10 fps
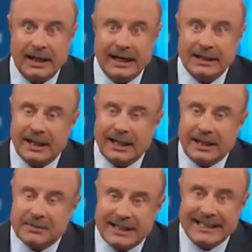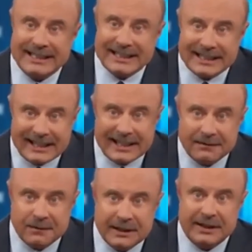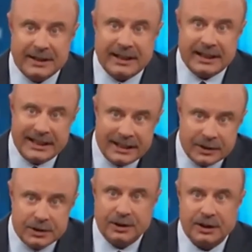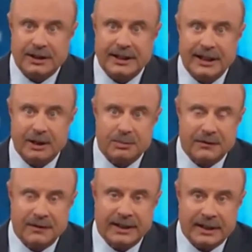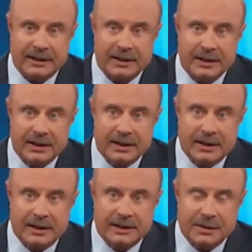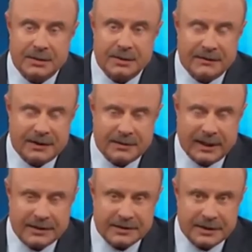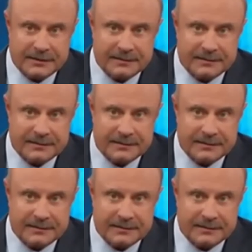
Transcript: and claims he did everything he could to help prevent this horrific tragedy.